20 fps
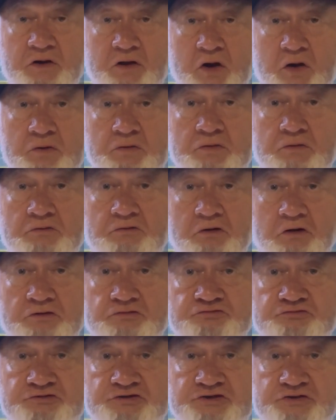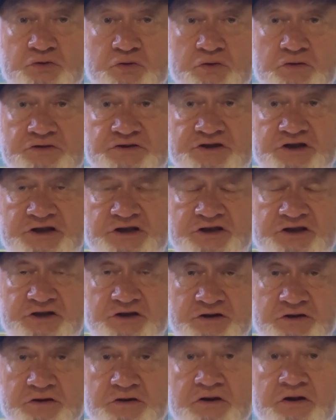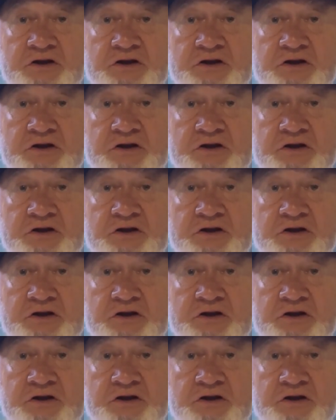local grocery stores here.